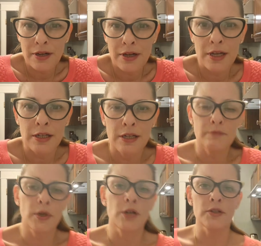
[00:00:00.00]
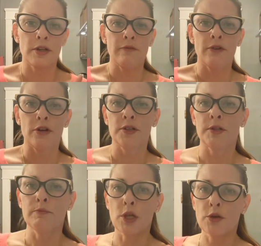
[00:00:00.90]
and it burns in a furnace
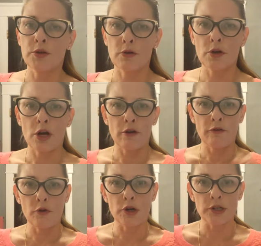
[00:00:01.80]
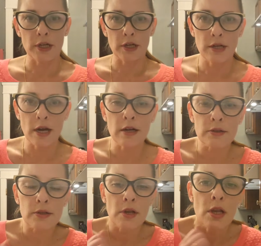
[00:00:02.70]
and blows out our forced air ducts.